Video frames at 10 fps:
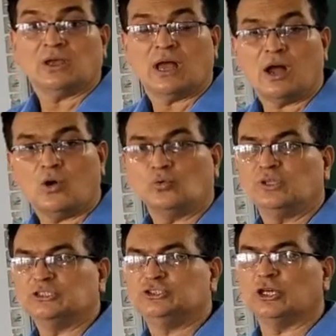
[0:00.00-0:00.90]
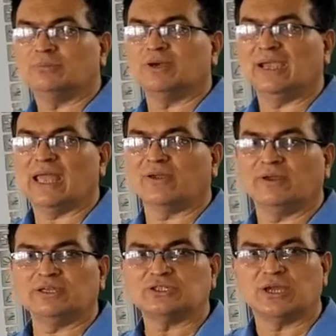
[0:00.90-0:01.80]
How the German
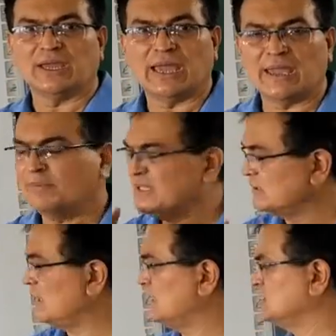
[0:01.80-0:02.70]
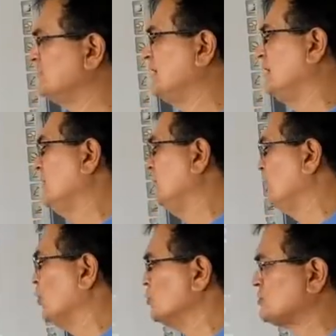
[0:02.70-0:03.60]
language has been
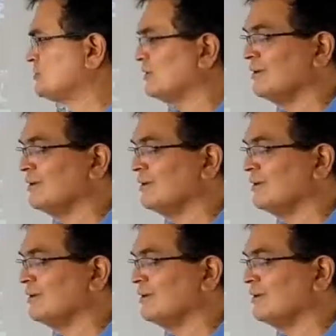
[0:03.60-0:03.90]
imposed